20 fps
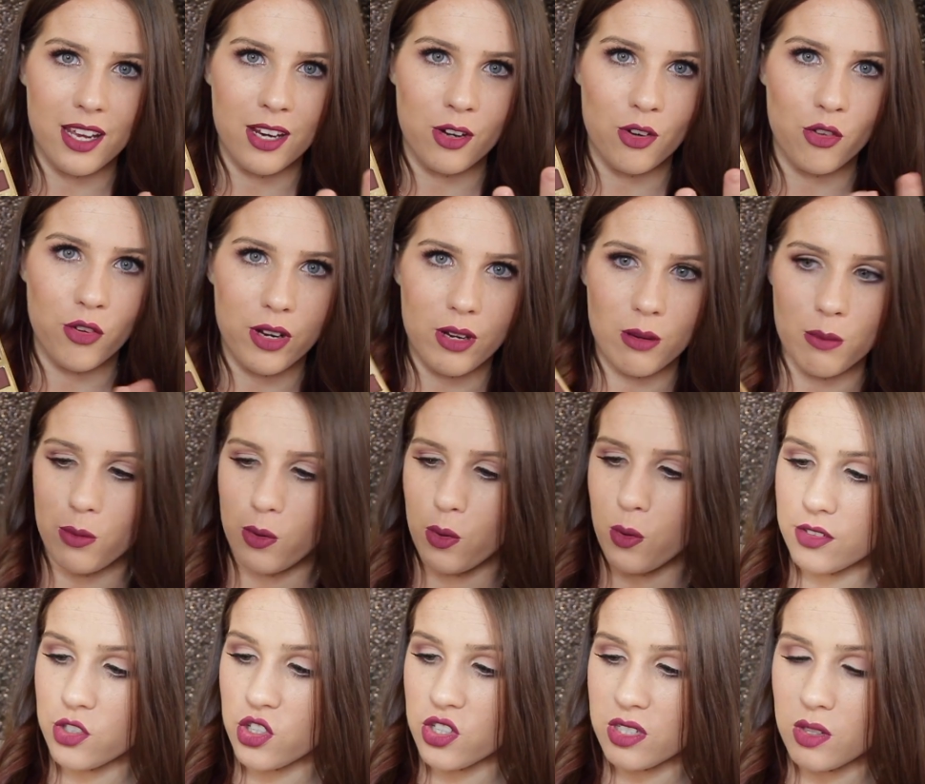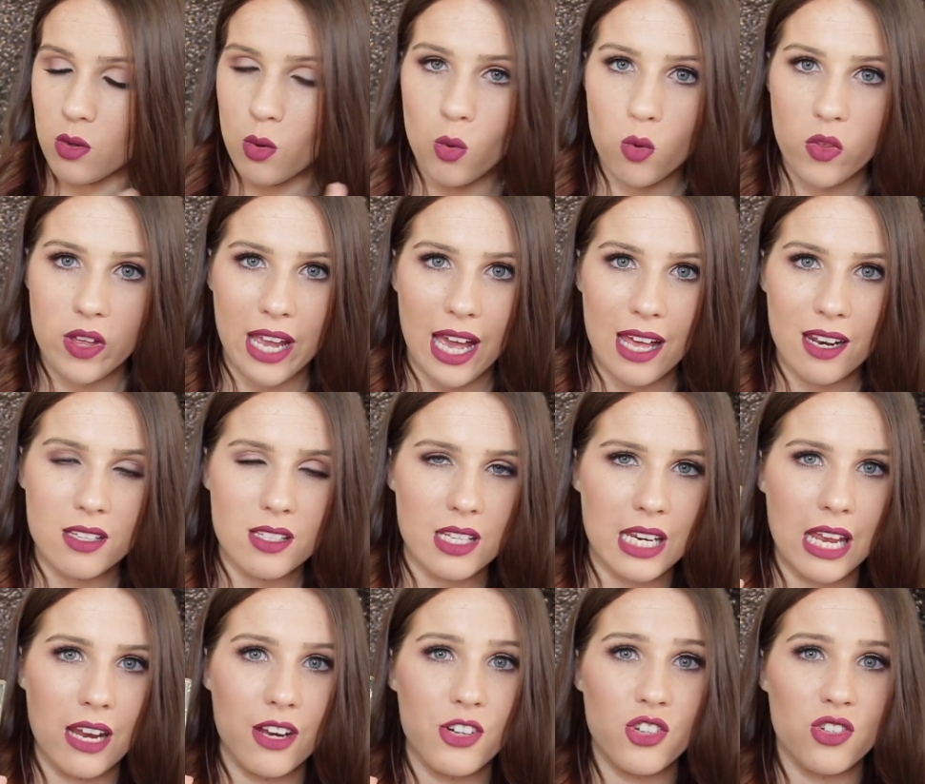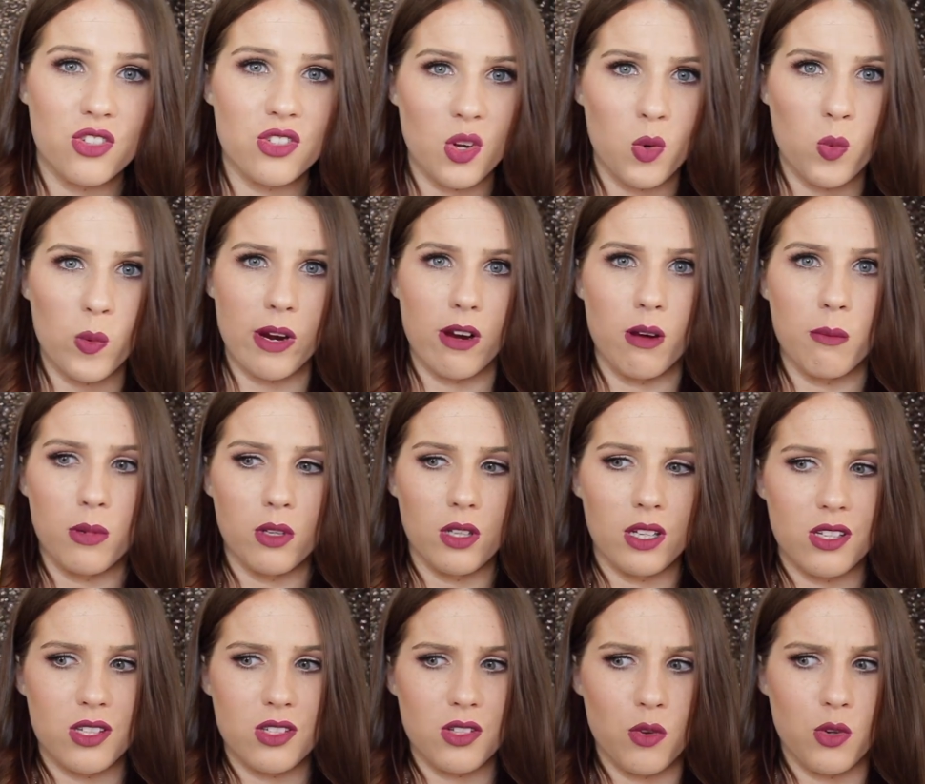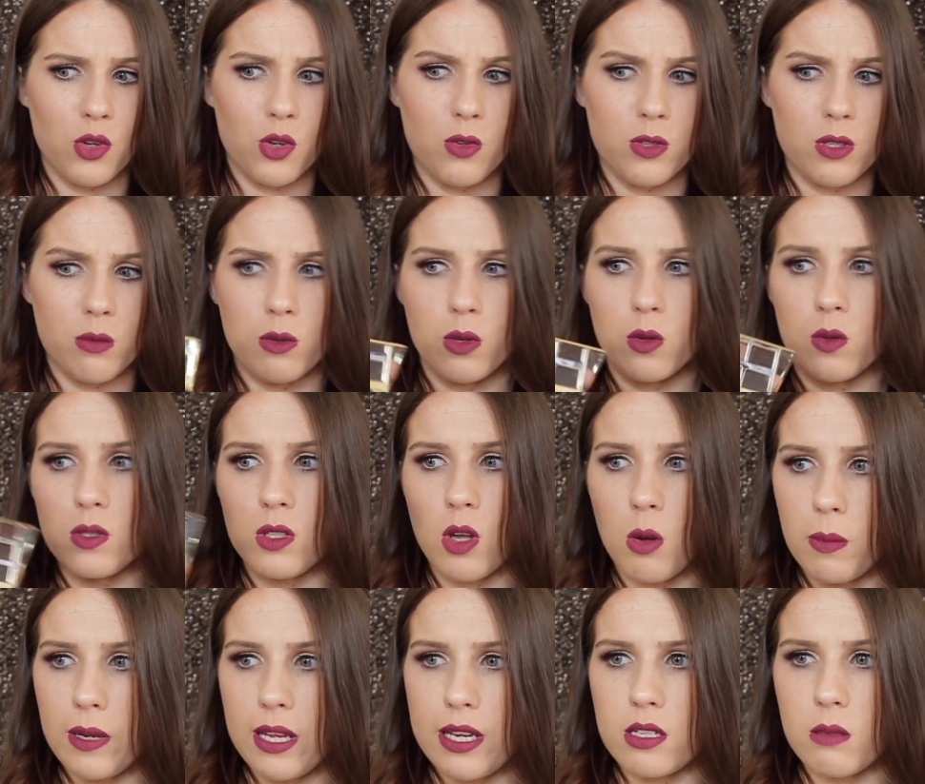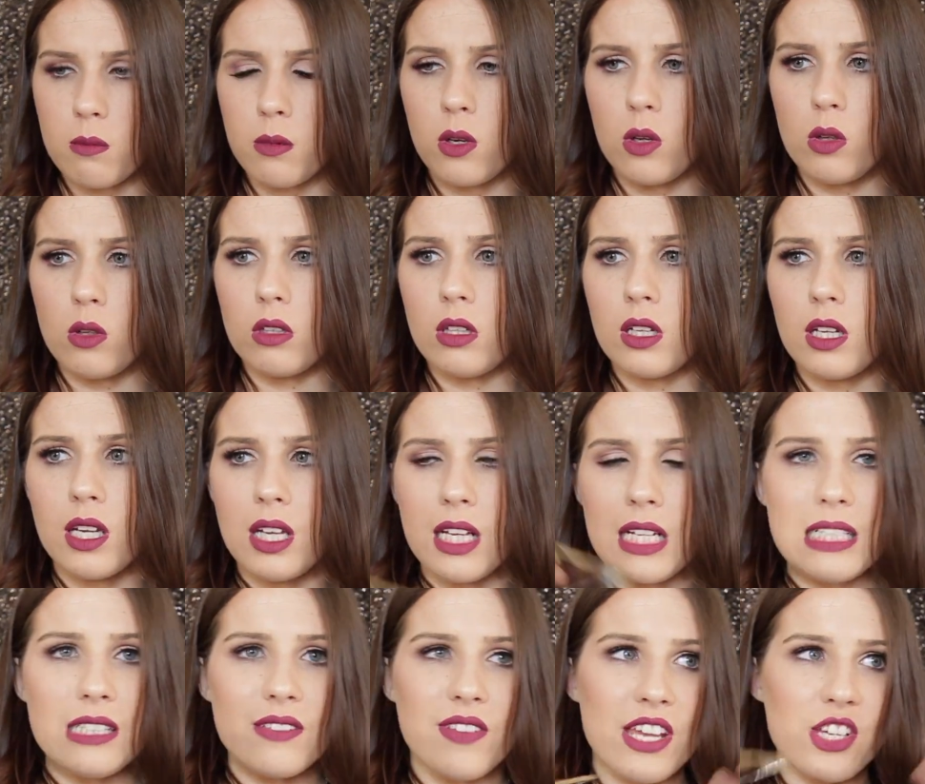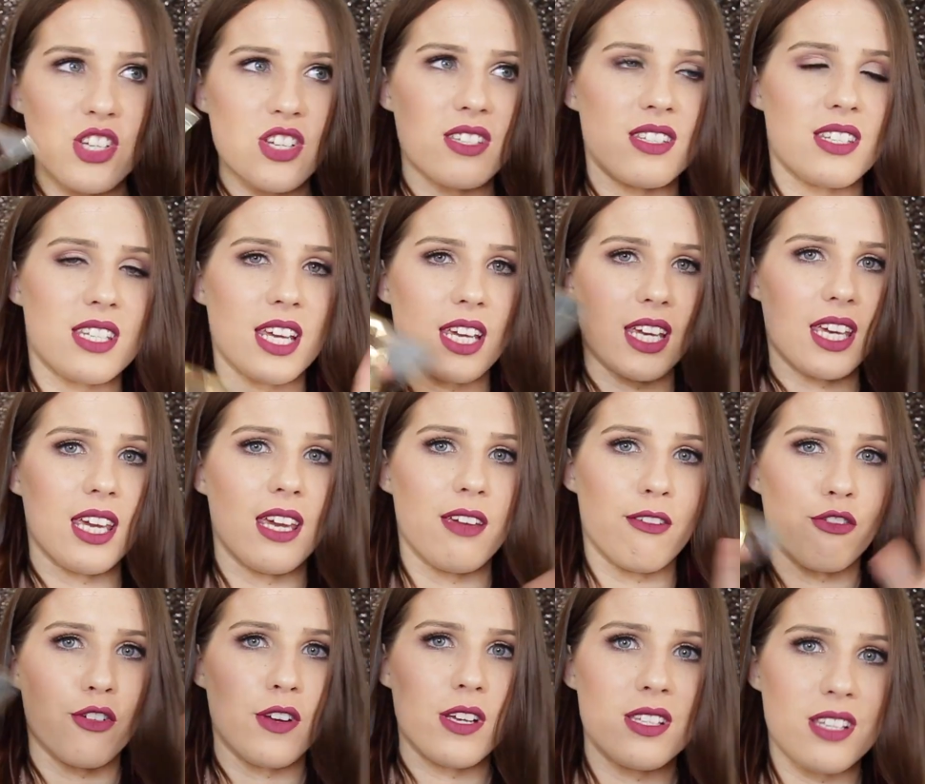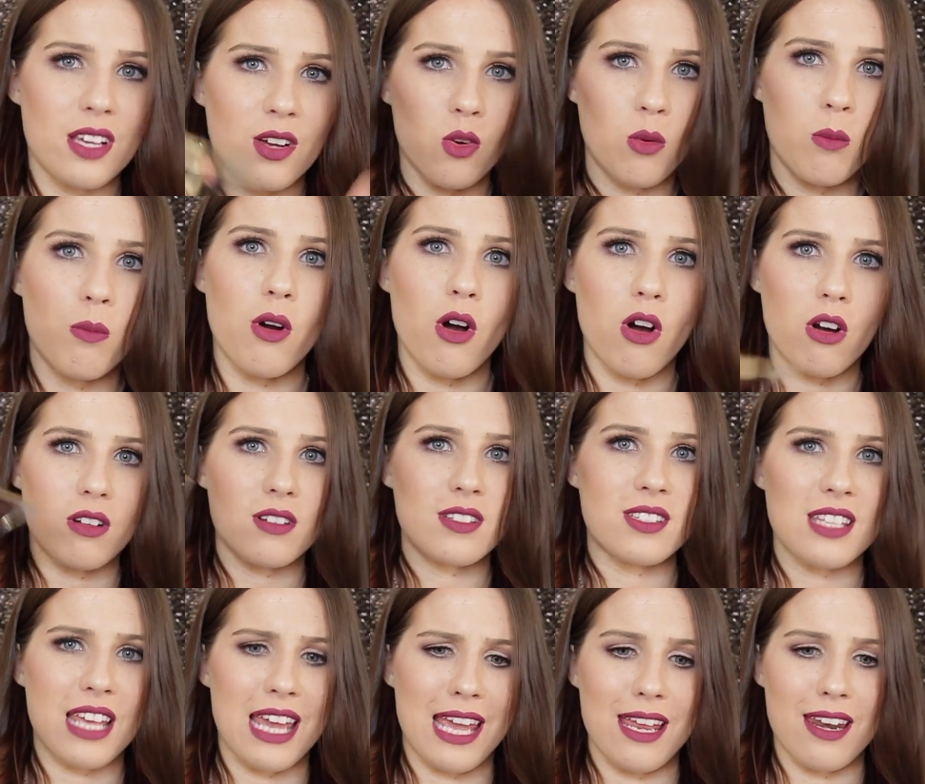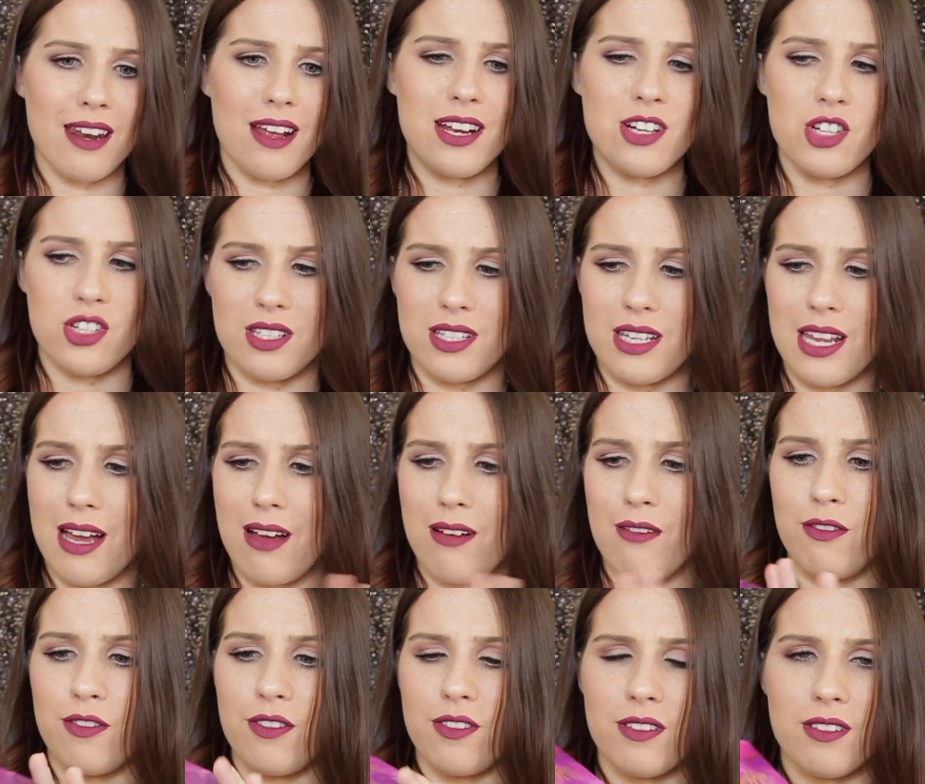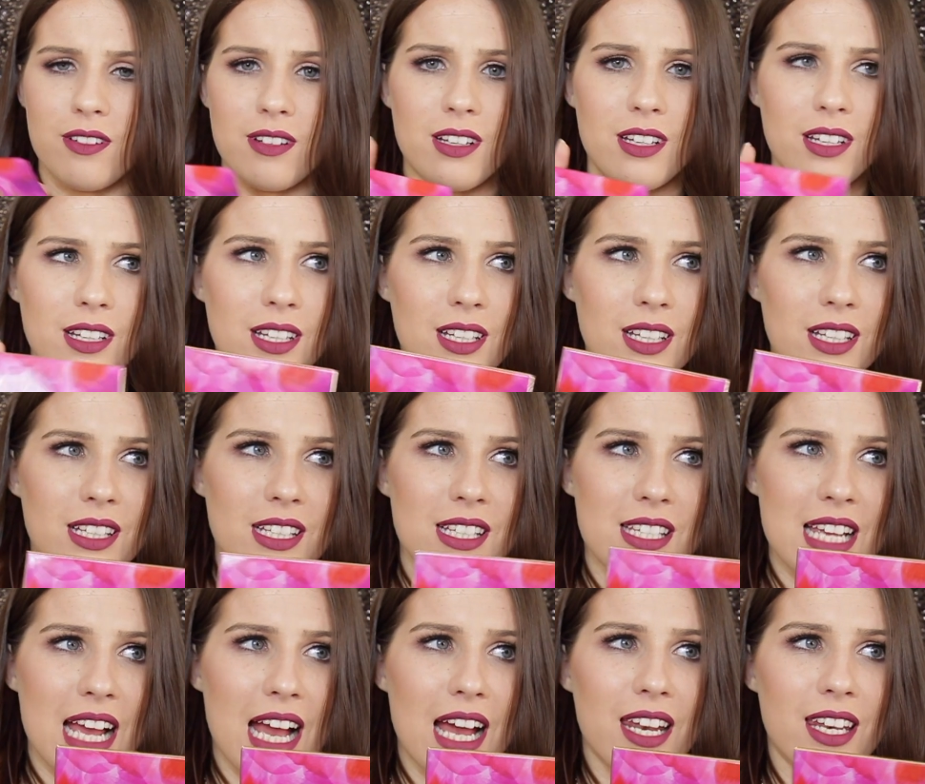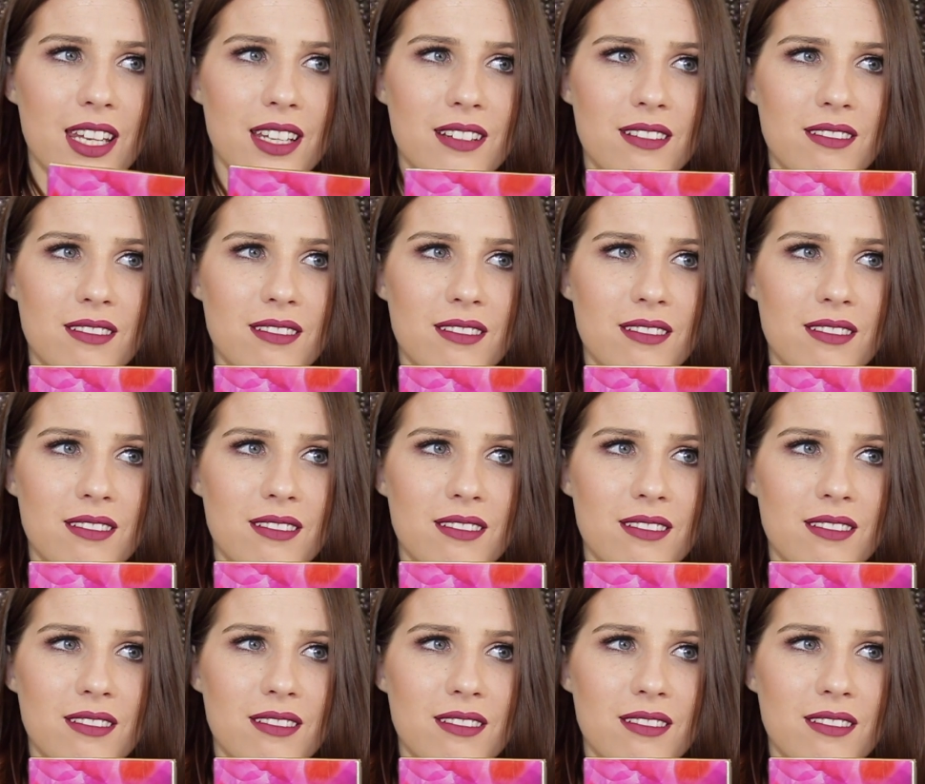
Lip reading: incredible. Just all the colours in here are just so wearable and so usable, so blendable. They just tick every single box, and I just love Tarte